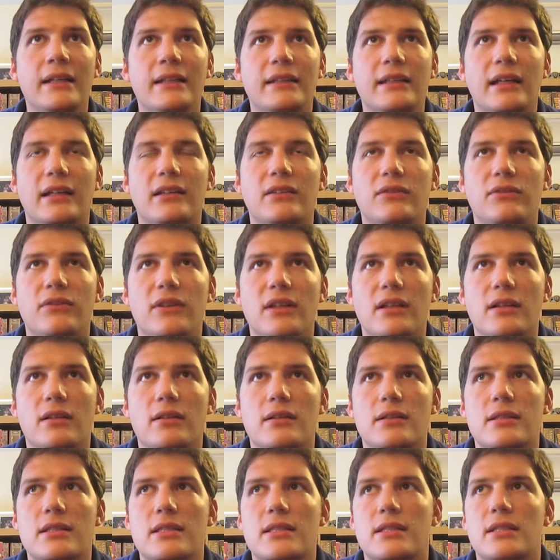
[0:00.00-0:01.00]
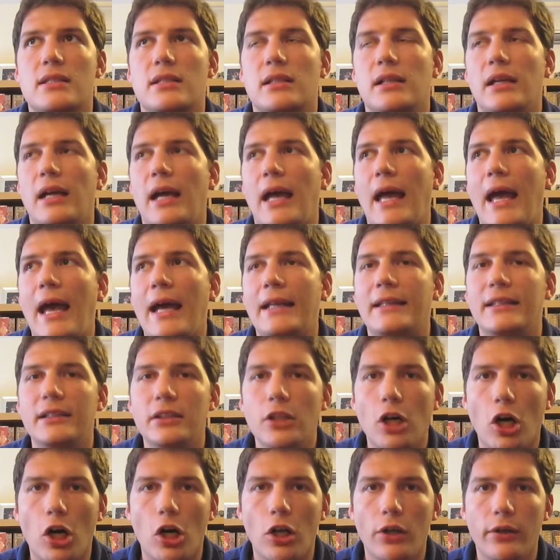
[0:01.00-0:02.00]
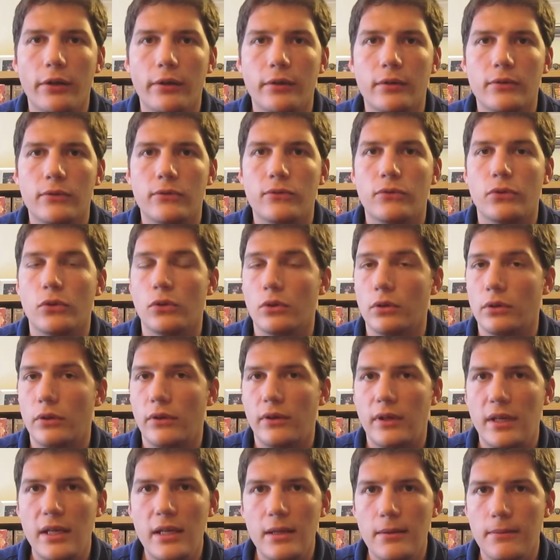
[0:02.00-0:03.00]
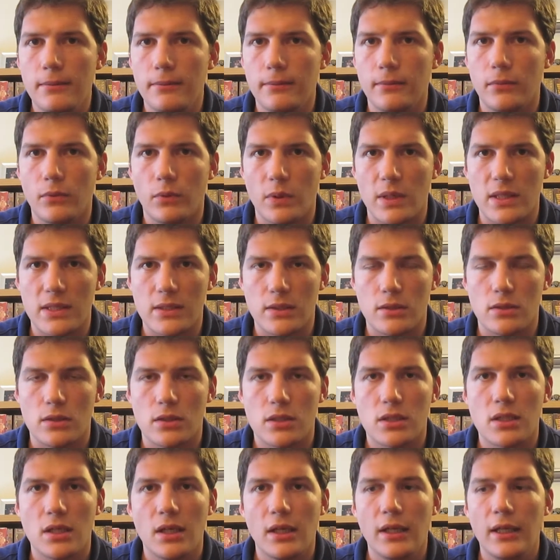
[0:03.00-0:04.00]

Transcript: that feels added on for theme reasons.